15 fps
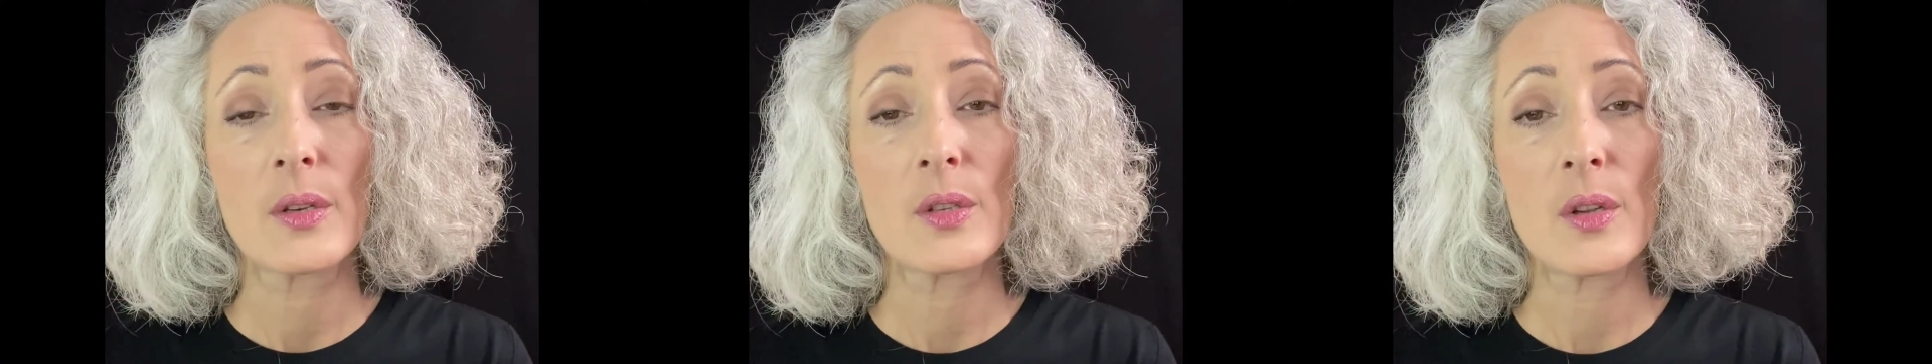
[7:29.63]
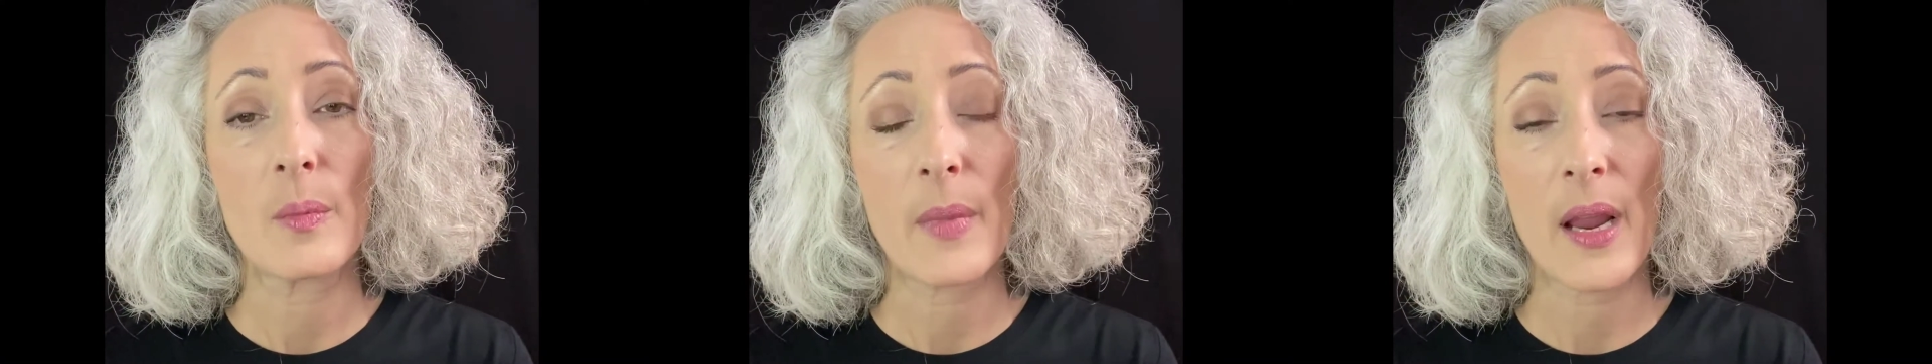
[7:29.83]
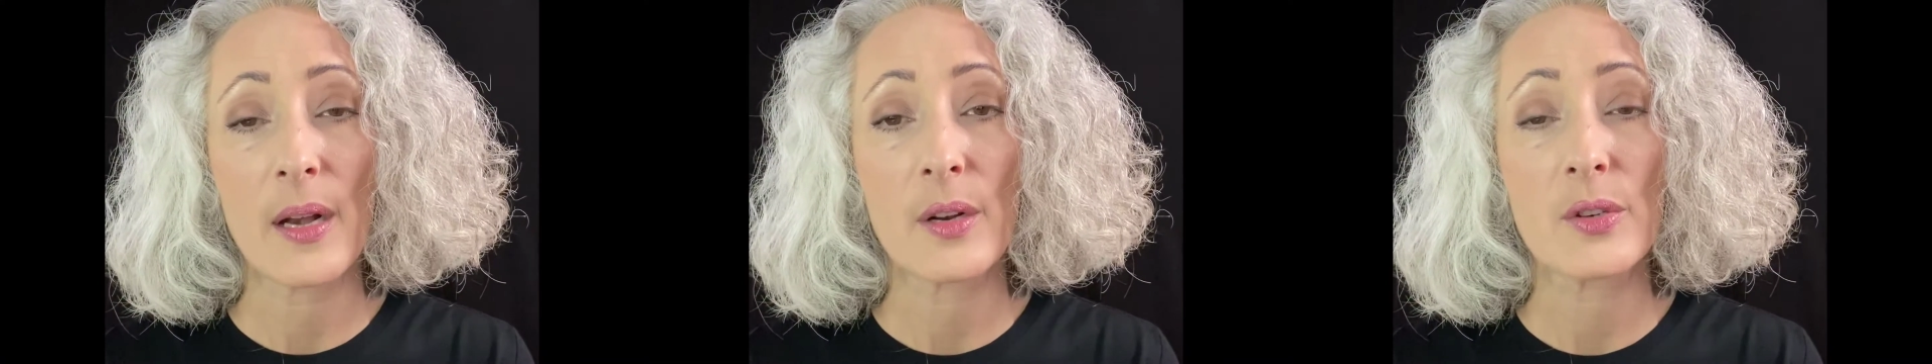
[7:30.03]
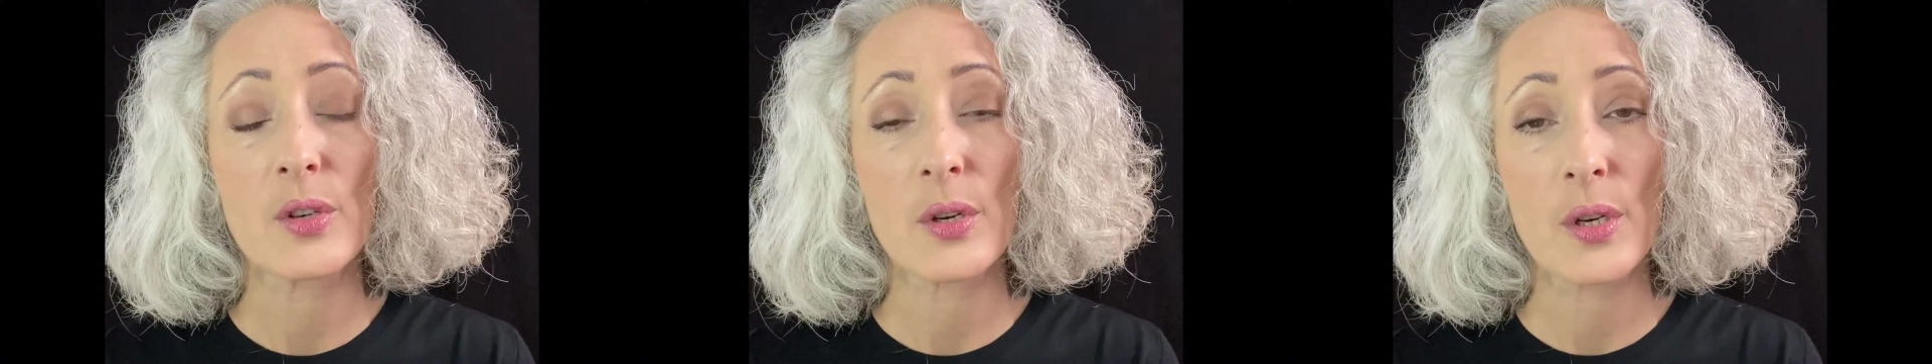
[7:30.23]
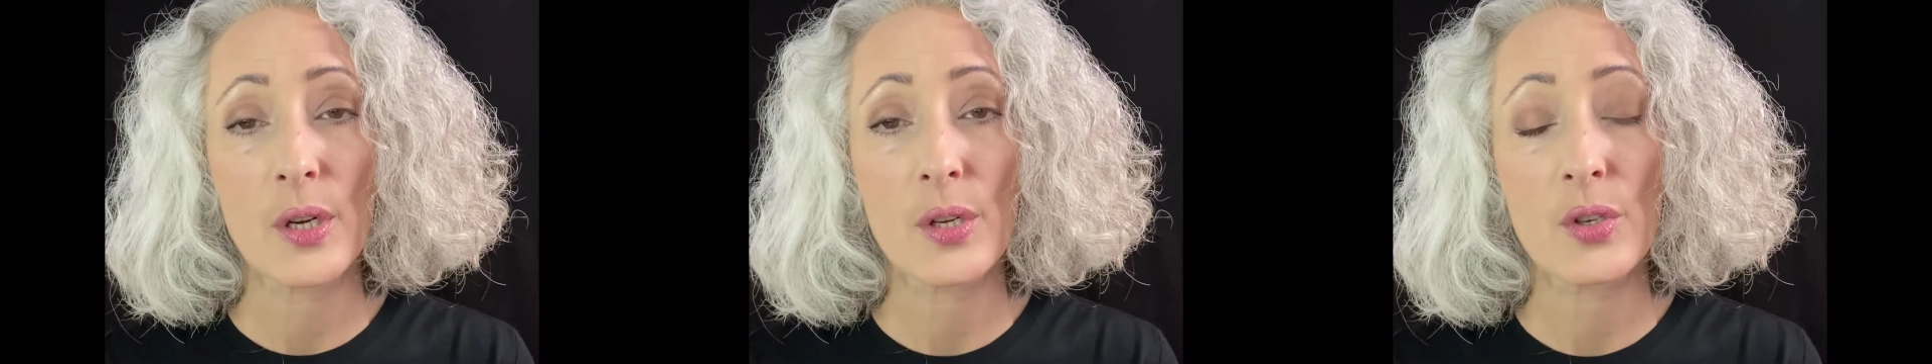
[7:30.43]
to manage
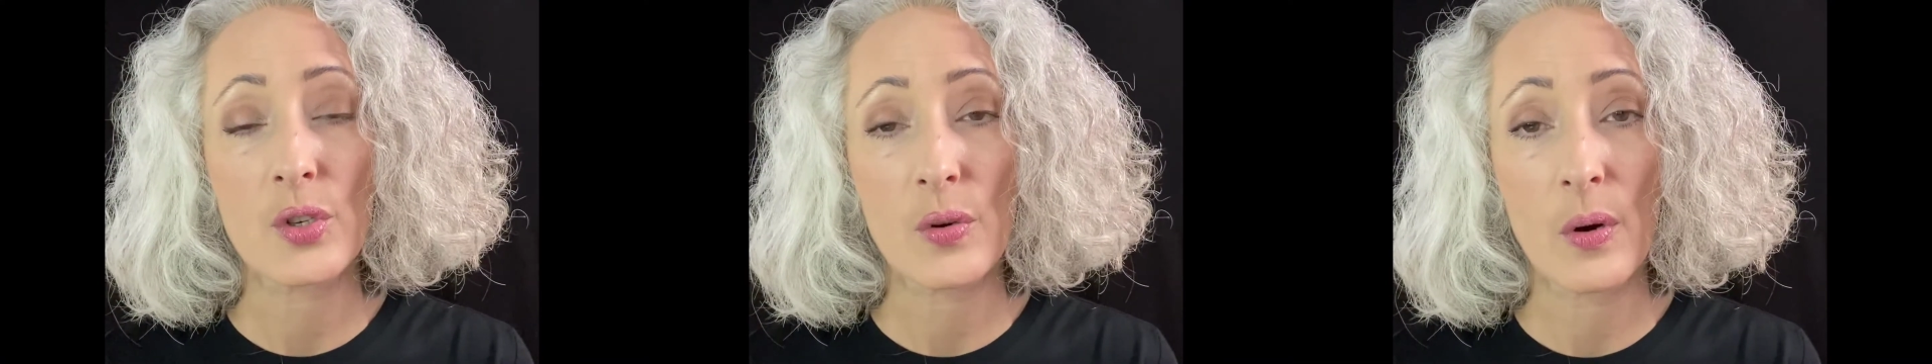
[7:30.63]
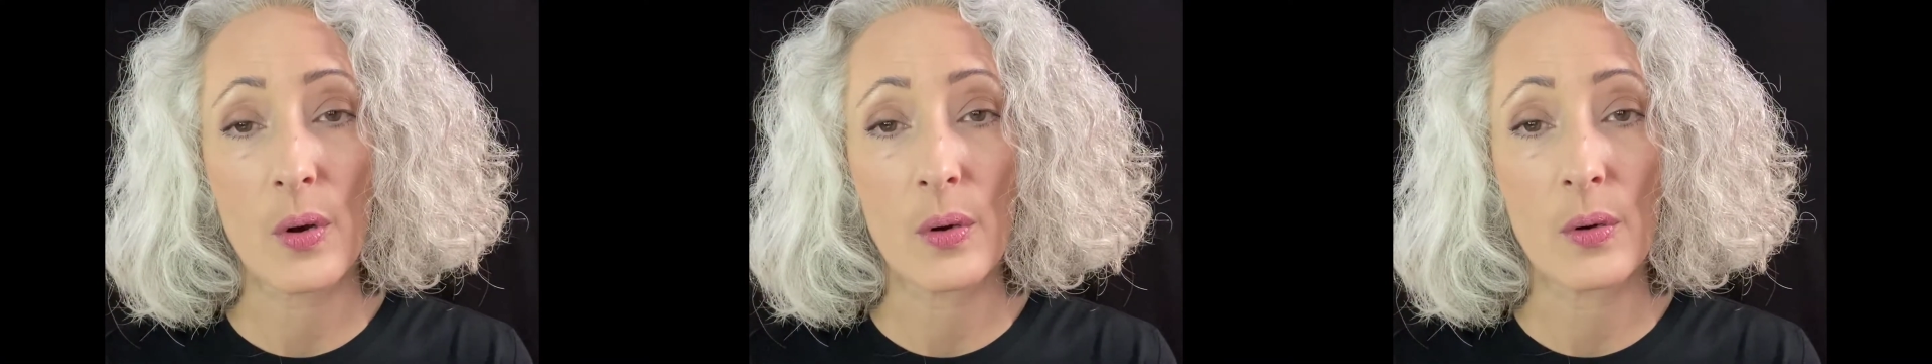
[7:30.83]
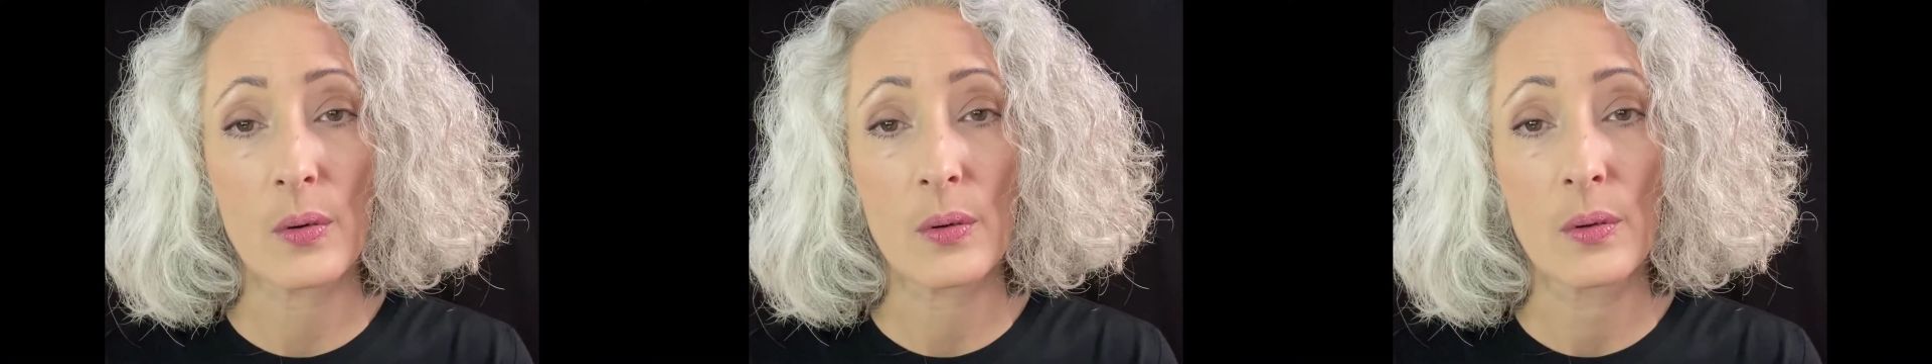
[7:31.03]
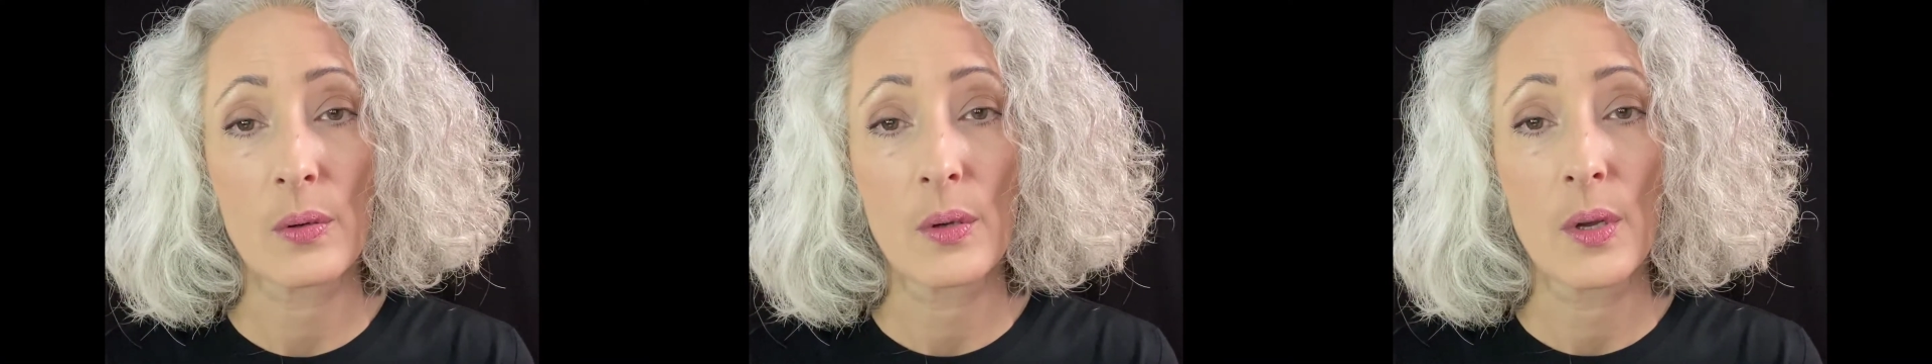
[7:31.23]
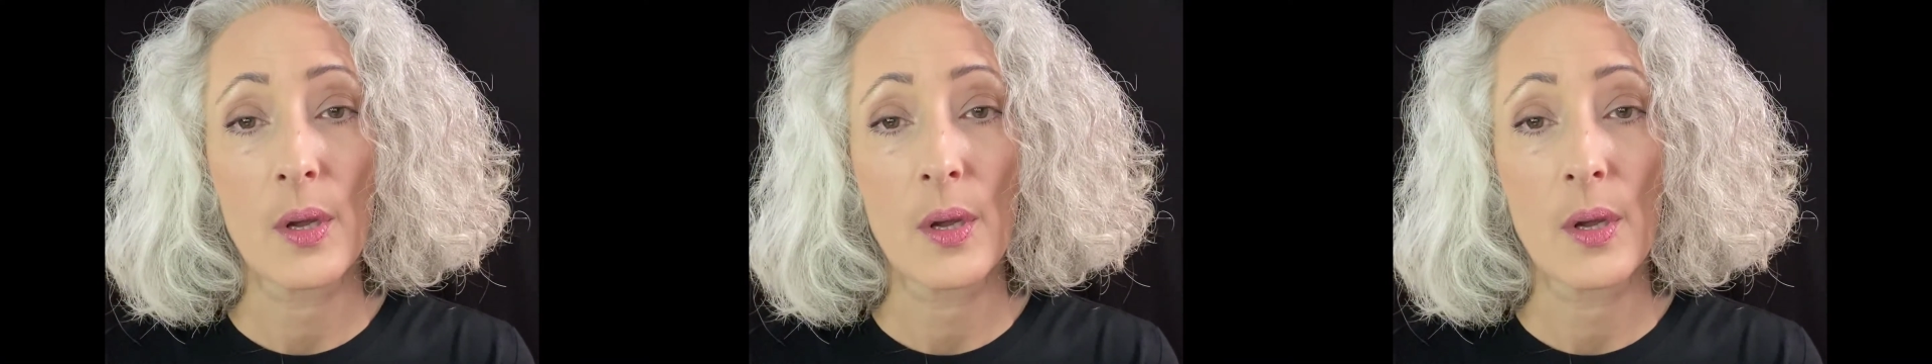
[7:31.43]
or control